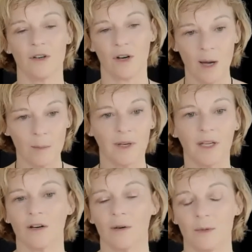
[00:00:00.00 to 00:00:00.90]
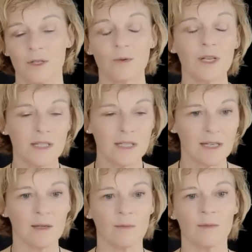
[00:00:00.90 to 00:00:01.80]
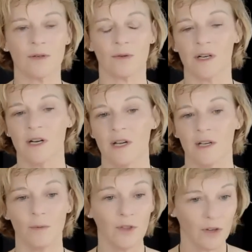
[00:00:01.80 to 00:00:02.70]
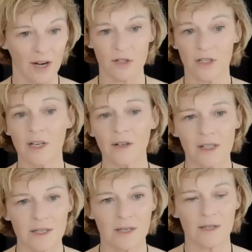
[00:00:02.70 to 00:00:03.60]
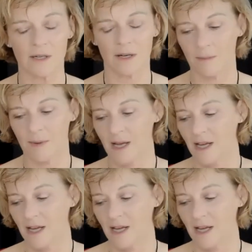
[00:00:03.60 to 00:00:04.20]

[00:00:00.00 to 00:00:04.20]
your company or between teams or with your engineering system.